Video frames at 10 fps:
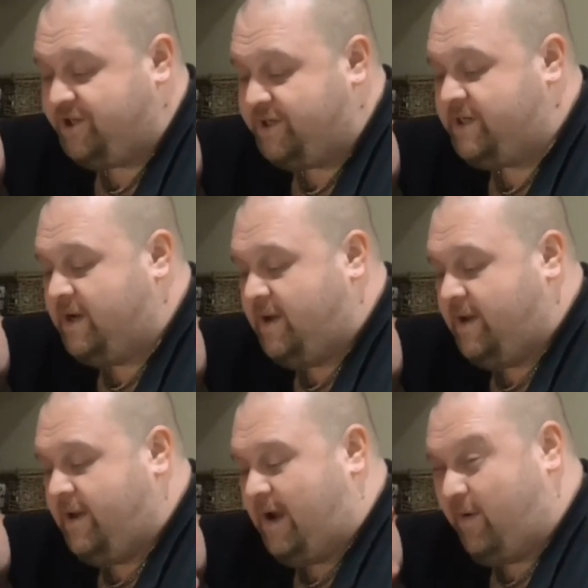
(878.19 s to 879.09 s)
is
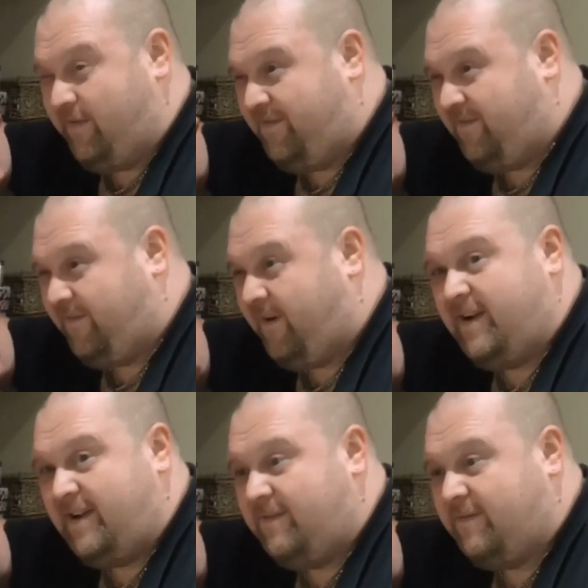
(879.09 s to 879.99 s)
about
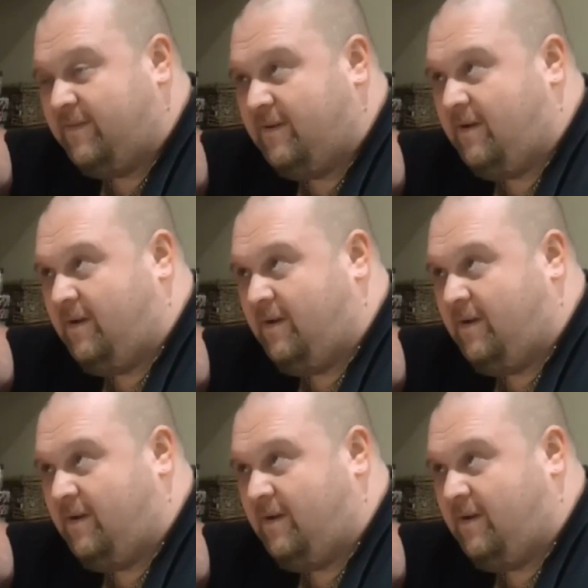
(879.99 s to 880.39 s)
five